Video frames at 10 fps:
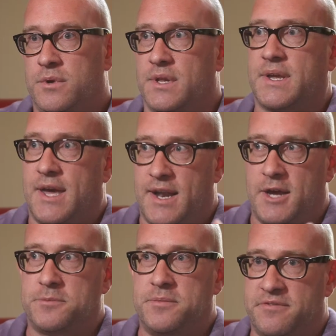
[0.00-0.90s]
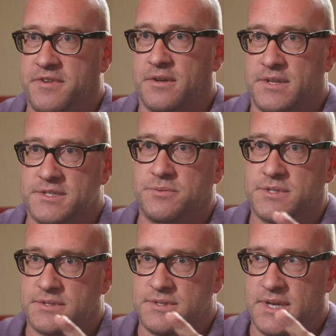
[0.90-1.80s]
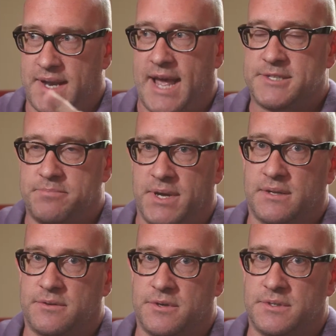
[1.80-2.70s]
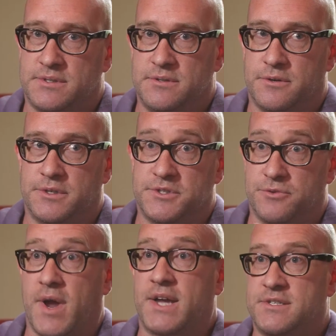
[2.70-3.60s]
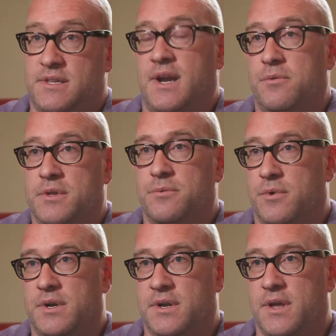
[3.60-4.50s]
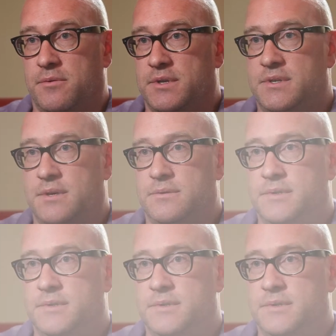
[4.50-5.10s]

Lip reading: really kind of helped me figure this was an aspect or a direction that I really wanted to go into.